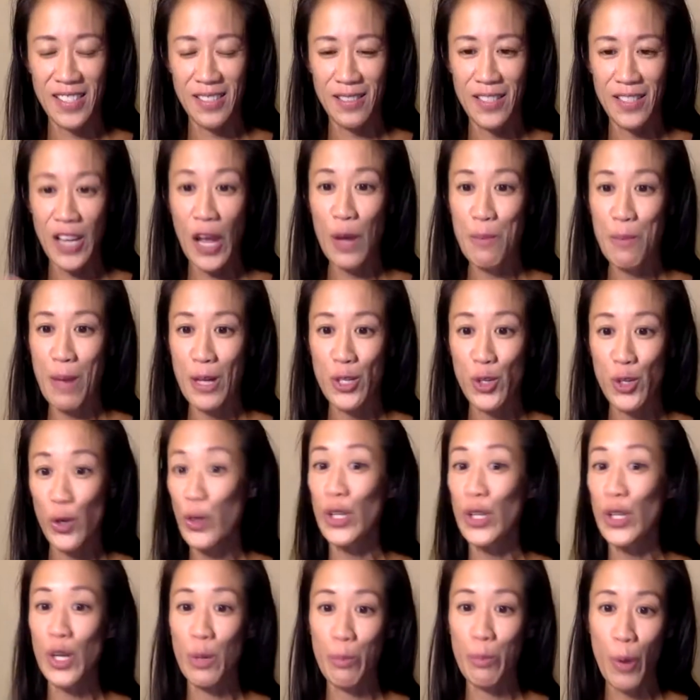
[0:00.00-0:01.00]

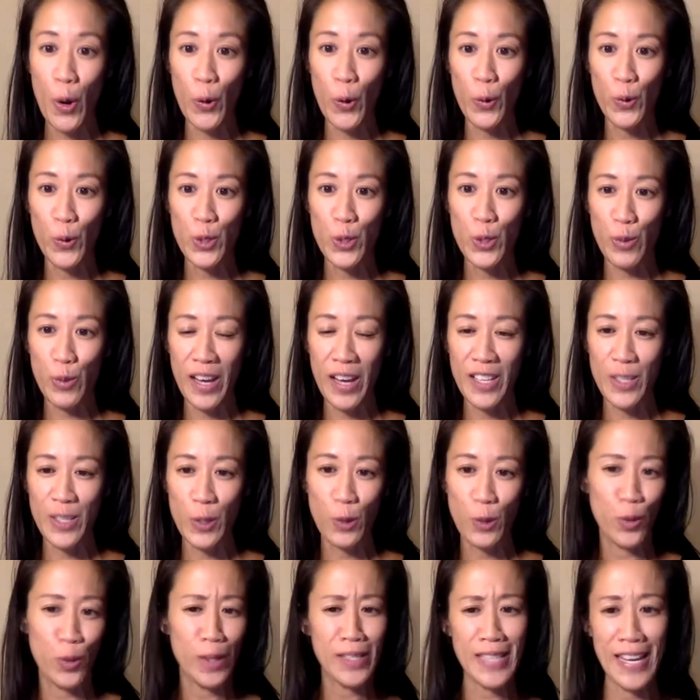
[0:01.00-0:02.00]
diametrically opposed, right? So
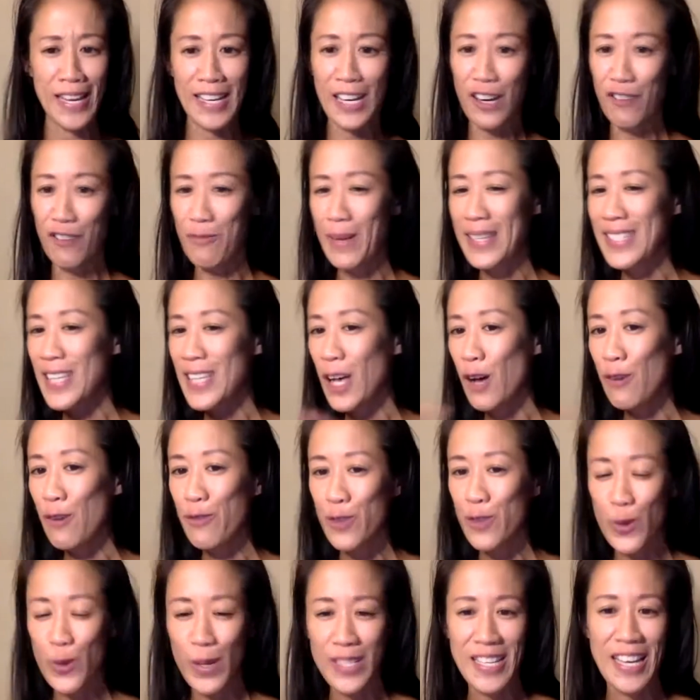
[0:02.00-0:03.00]
do I take care of myself or
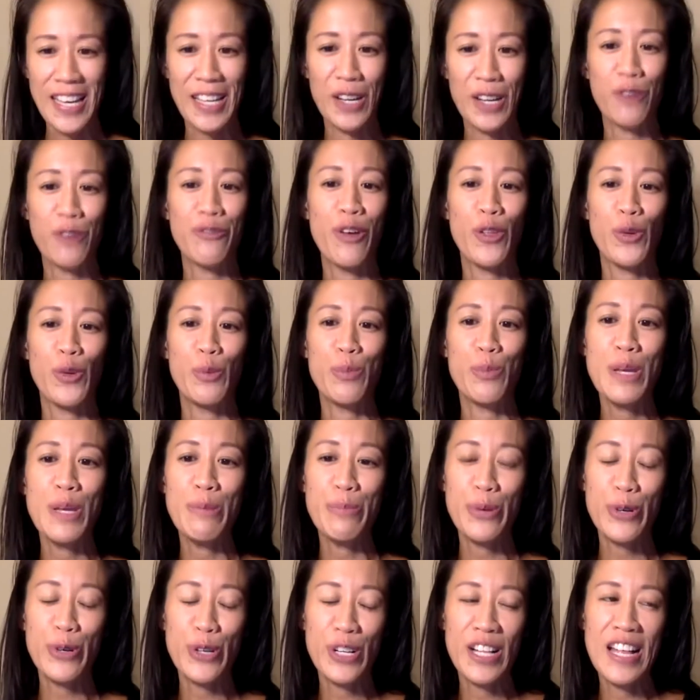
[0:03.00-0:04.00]
do I take care of other
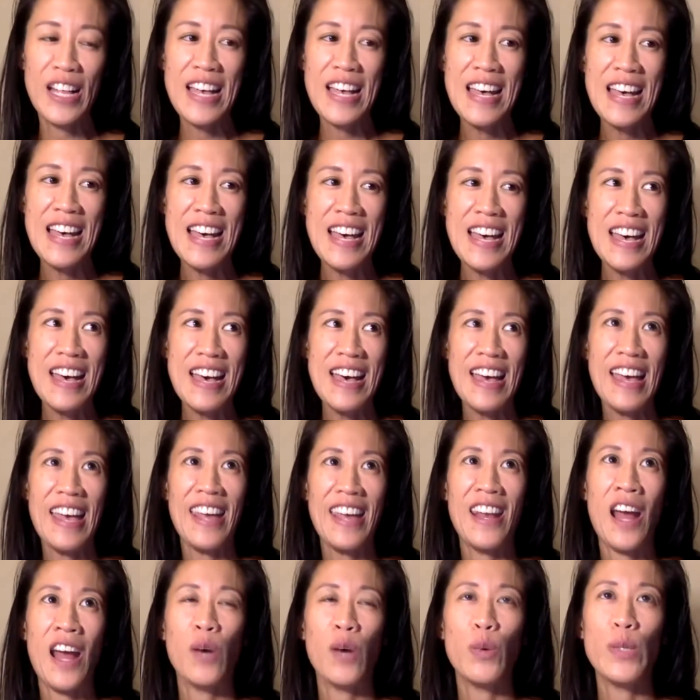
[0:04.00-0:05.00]
people?
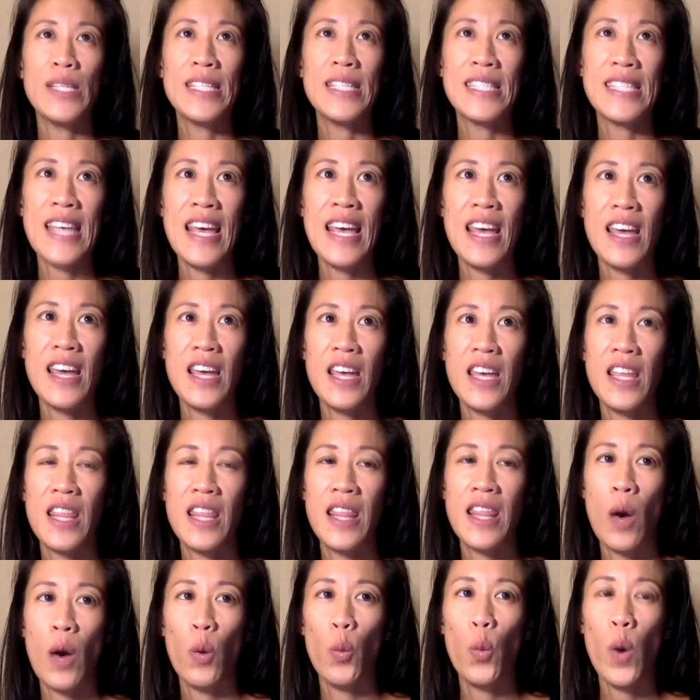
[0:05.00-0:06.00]
And I would say
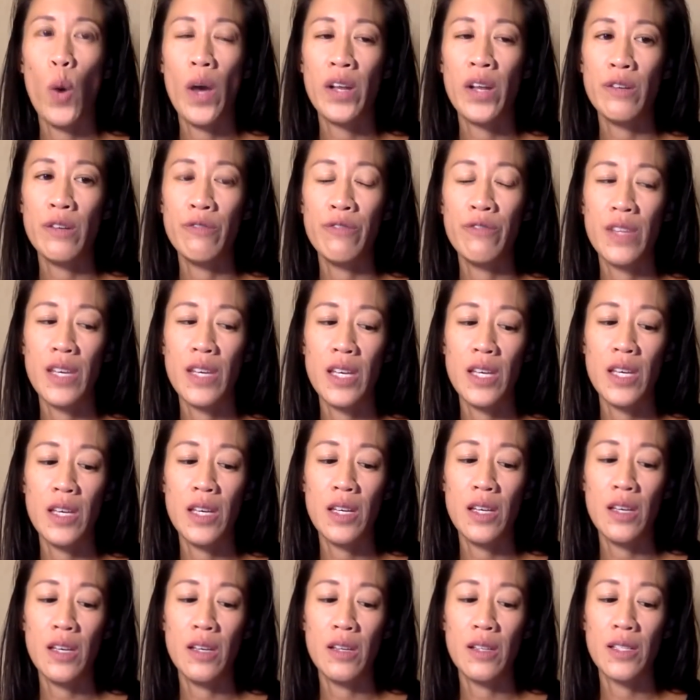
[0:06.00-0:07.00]
that one of
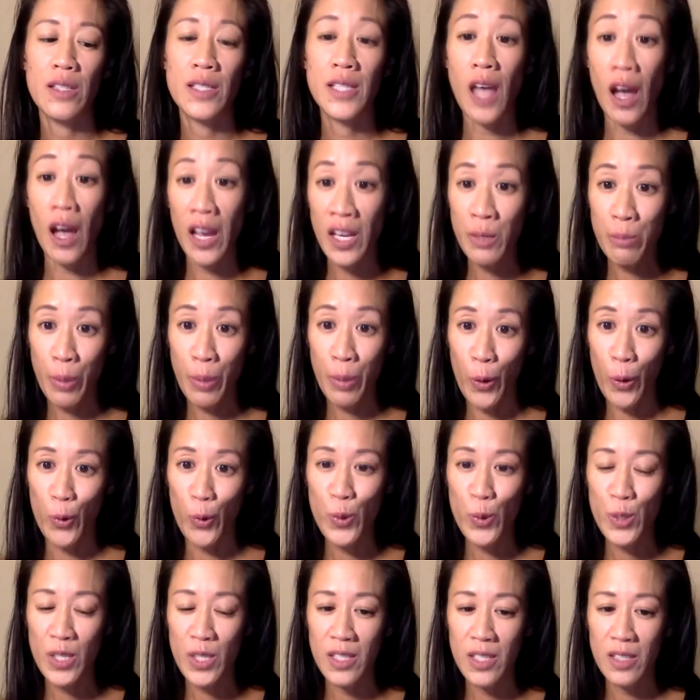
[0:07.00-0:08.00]
the
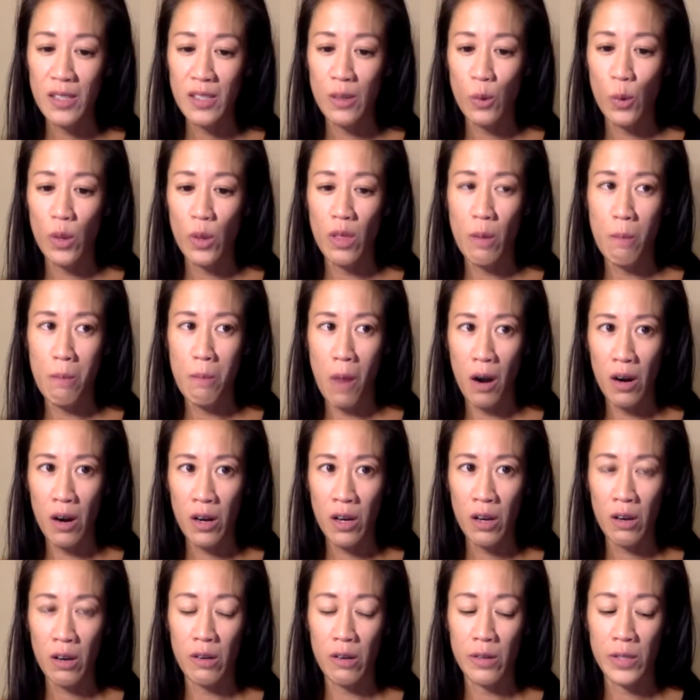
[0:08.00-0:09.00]
signposts or the
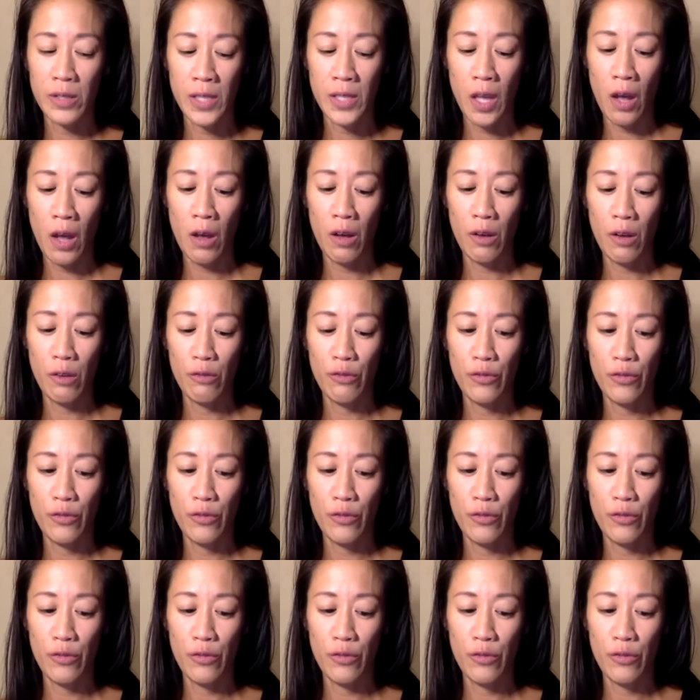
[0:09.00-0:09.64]
markers of